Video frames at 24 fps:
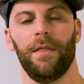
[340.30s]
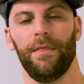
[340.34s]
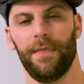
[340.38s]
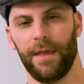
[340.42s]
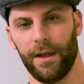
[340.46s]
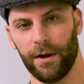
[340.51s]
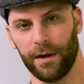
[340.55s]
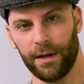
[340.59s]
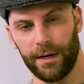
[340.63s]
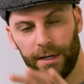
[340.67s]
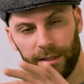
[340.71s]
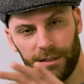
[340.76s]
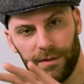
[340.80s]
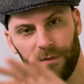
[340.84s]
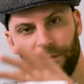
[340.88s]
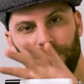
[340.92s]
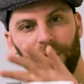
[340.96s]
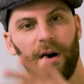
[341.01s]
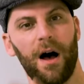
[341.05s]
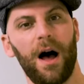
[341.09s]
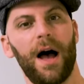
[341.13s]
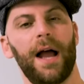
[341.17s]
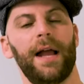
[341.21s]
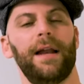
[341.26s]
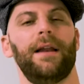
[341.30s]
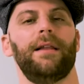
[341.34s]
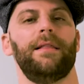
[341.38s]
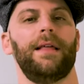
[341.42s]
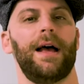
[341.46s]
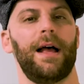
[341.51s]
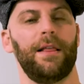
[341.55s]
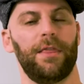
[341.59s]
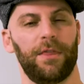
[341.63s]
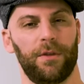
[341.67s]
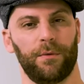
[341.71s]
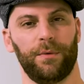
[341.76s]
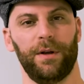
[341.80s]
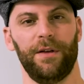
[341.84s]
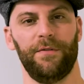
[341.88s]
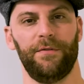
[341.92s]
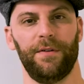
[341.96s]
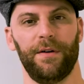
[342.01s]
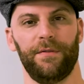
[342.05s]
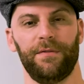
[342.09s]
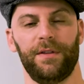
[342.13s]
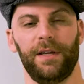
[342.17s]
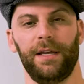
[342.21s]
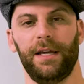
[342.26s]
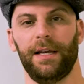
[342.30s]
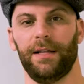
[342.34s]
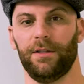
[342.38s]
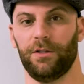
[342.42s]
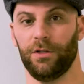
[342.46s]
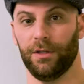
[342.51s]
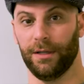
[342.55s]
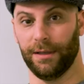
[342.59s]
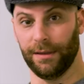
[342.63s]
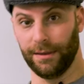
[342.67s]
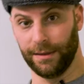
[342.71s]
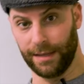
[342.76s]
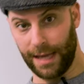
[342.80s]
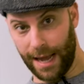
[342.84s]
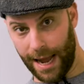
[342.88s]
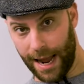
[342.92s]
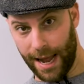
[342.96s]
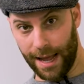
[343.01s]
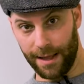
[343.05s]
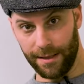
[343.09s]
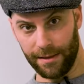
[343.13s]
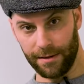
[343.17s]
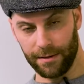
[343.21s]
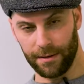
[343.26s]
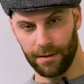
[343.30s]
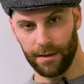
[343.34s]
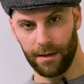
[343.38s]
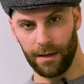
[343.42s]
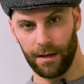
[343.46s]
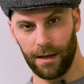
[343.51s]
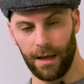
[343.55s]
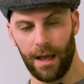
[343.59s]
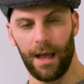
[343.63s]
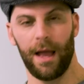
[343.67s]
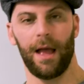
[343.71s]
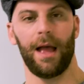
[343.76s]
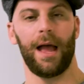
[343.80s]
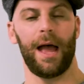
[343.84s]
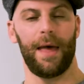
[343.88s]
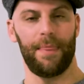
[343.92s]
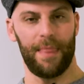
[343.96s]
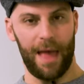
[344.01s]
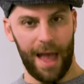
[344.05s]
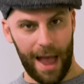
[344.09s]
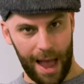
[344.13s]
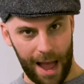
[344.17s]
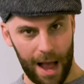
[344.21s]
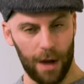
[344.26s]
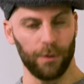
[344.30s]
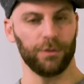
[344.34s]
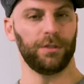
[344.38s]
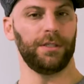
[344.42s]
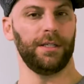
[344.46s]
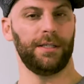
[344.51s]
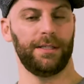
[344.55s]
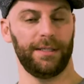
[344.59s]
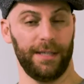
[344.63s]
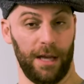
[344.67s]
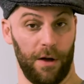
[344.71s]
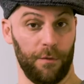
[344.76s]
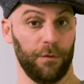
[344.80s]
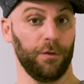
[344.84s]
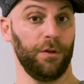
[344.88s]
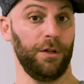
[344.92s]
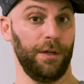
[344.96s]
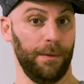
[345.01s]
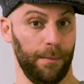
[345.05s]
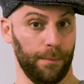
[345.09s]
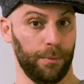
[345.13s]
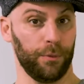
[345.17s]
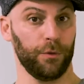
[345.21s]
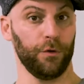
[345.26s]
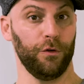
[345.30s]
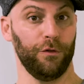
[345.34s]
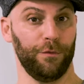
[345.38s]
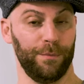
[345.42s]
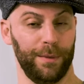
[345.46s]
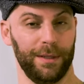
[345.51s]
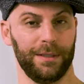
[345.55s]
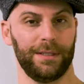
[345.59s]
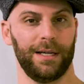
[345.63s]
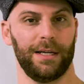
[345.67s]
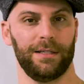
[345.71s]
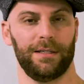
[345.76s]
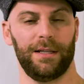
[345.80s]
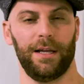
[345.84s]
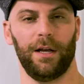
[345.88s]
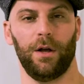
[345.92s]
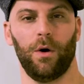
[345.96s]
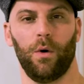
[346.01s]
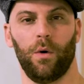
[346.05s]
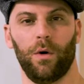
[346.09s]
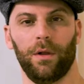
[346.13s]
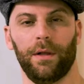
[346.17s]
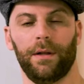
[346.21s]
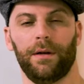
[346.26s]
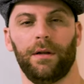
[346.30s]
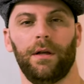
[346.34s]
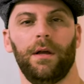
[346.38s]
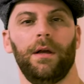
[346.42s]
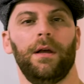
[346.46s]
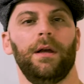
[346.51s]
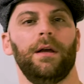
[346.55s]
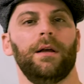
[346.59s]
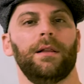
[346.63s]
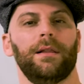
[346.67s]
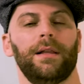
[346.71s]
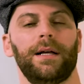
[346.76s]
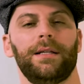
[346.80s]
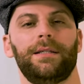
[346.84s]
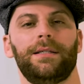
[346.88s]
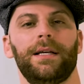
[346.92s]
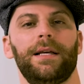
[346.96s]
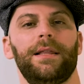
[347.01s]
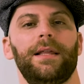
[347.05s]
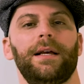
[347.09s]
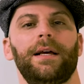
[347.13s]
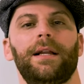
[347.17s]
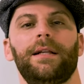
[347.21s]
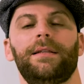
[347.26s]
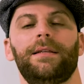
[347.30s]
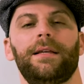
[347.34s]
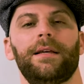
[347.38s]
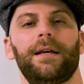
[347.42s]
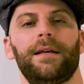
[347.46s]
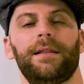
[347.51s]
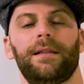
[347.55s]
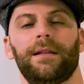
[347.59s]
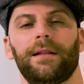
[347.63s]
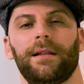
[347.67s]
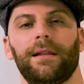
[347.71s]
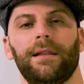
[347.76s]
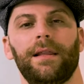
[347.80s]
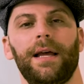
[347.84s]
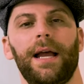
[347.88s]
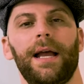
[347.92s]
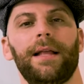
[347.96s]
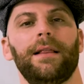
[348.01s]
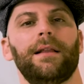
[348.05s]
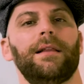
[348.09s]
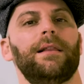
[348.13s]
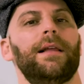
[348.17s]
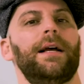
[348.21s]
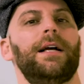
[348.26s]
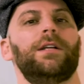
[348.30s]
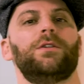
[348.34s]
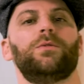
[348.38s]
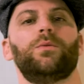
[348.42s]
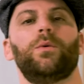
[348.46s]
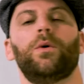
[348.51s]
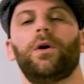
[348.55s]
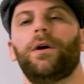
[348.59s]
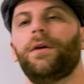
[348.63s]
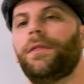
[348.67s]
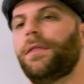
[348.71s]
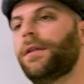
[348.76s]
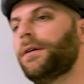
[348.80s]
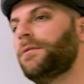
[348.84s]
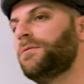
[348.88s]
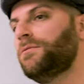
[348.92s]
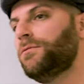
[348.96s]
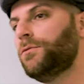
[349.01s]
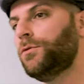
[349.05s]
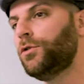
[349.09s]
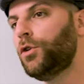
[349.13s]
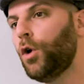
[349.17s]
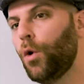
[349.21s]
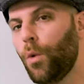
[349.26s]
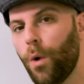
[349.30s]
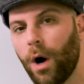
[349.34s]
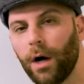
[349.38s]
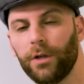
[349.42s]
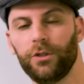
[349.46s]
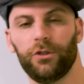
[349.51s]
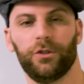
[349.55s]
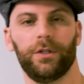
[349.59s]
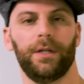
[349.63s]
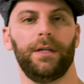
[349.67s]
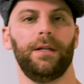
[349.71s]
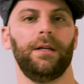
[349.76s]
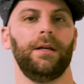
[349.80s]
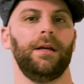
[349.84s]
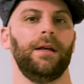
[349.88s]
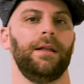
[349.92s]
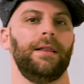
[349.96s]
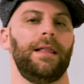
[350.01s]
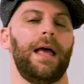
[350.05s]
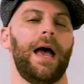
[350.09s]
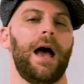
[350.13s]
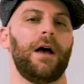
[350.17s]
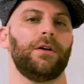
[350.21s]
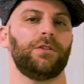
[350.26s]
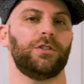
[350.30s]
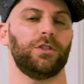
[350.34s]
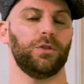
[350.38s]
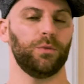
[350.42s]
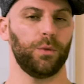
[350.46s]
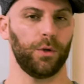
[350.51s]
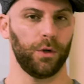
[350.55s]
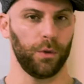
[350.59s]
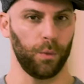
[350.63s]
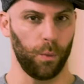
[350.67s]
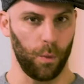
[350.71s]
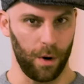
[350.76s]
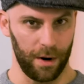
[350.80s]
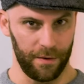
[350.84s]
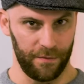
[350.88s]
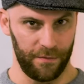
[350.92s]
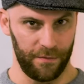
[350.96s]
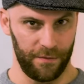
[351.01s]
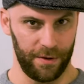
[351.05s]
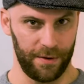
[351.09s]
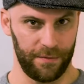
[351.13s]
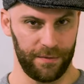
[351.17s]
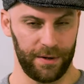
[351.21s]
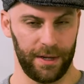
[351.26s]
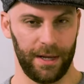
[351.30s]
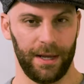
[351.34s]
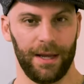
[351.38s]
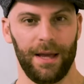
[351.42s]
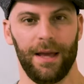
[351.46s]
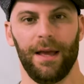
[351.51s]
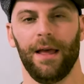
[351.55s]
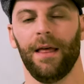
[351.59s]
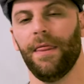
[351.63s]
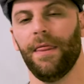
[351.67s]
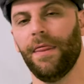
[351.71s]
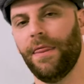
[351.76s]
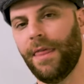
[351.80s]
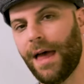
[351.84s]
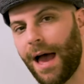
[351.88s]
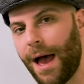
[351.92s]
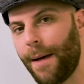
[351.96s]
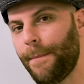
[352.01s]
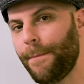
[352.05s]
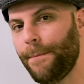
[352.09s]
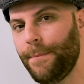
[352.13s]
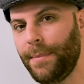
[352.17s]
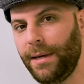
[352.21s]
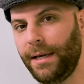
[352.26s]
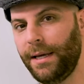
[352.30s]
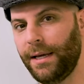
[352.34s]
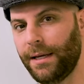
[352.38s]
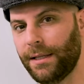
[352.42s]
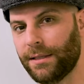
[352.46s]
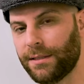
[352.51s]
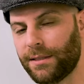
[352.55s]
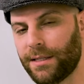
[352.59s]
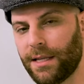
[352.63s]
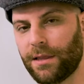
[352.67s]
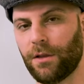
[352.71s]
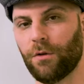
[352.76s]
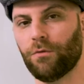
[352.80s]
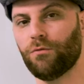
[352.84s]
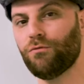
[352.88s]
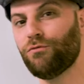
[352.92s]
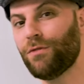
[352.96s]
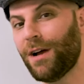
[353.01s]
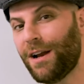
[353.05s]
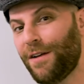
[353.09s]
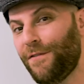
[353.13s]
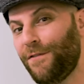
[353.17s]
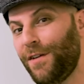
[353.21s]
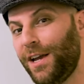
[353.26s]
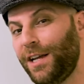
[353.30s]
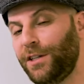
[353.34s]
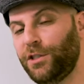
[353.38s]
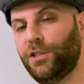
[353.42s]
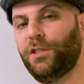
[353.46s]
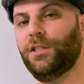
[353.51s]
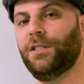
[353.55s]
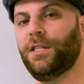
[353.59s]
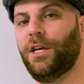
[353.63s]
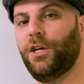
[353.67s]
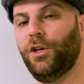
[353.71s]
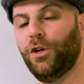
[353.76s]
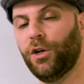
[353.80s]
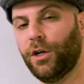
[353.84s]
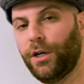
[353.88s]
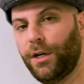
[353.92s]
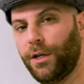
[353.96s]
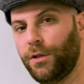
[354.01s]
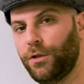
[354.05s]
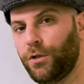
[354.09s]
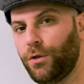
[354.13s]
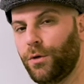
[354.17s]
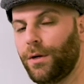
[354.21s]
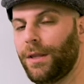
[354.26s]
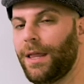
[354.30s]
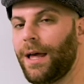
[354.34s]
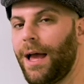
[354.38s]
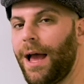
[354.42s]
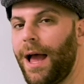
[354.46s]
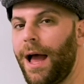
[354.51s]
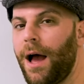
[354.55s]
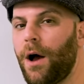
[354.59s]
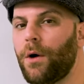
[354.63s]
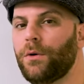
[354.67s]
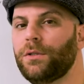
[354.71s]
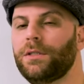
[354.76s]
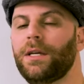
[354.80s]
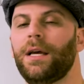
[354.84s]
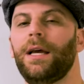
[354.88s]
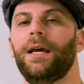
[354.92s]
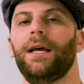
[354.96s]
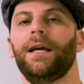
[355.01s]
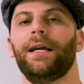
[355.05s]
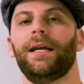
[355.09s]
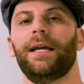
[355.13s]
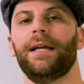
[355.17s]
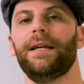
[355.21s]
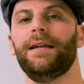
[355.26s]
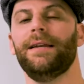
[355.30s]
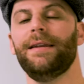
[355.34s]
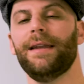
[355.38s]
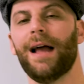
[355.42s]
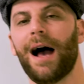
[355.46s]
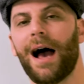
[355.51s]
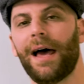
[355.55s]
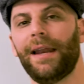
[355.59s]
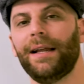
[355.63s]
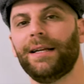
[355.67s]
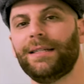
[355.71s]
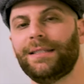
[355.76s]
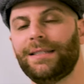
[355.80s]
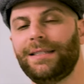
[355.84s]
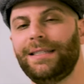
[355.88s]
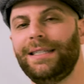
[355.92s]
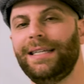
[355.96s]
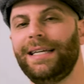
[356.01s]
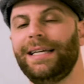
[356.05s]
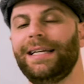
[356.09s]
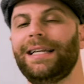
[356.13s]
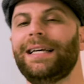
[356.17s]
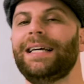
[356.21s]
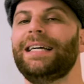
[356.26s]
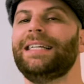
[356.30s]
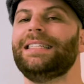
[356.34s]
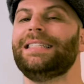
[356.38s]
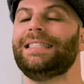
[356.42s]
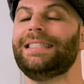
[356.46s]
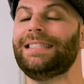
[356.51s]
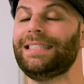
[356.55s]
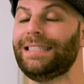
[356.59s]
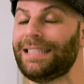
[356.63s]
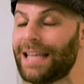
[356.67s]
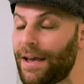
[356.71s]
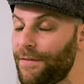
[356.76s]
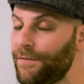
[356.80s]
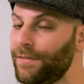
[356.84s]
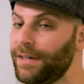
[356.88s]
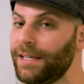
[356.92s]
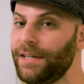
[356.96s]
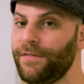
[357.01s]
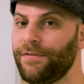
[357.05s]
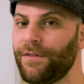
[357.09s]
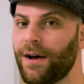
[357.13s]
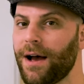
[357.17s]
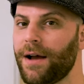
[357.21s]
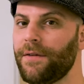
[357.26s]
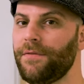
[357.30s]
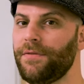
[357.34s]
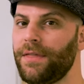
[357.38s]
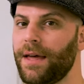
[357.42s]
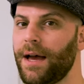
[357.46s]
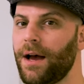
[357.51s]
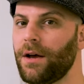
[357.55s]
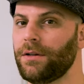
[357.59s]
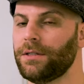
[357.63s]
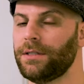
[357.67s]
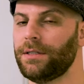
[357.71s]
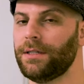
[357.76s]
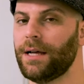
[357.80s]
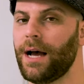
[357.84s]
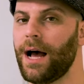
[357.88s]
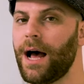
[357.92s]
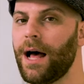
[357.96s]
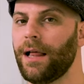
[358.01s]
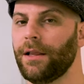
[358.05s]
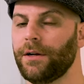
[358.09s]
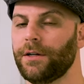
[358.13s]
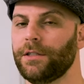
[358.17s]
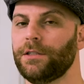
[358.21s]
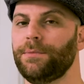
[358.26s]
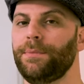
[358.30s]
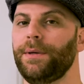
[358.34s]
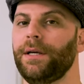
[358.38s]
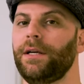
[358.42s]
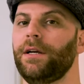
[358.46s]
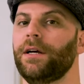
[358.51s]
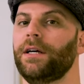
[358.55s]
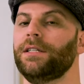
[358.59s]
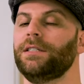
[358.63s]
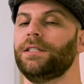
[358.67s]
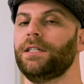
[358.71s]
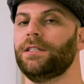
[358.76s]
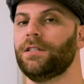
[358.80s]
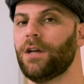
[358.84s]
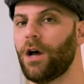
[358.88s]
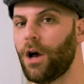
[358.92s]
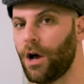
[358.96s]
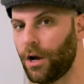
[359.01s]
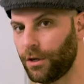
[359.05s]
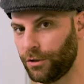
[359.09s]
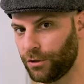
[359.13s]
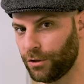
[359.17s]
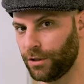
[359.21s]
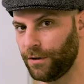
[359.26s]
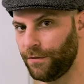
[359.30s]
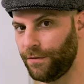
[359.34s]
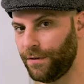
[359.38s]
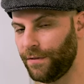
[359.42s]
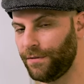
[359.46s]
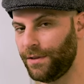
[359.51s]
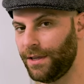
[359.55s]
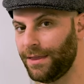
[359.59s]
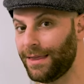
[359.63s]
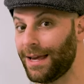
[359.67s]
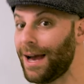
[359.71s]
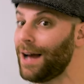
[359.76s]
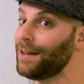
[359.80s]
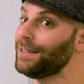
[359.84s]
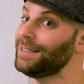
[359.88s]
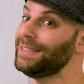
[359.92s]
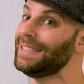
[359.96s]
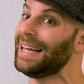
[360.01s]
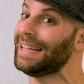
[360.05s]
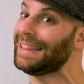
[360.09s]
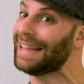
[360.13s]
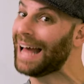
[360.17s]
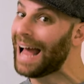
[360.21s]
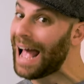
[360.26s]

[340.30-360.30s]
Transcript: They're gonna divide that 350 into land and the house itself, or the improvements as they call it. Let's say they're gonna tell you the land, the land's worth 200, the house is worth 150. That means that the renovations that you're gonna do to the house cannot exceed $75,000 because it's 150,000 that